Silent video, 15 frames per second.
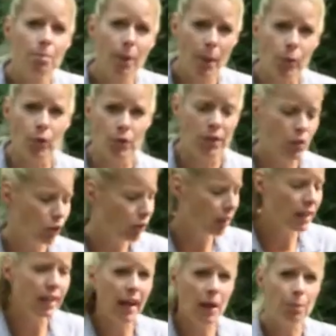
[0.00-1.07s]
bubbles and you're
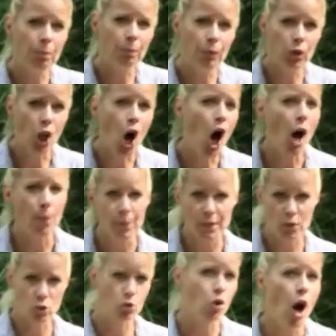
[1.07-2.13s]
gonna get blobs
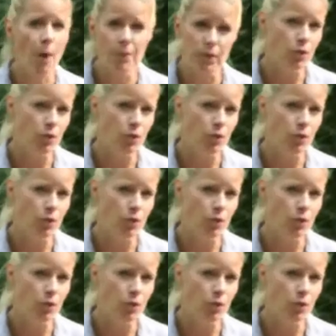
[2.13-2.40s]
and drops,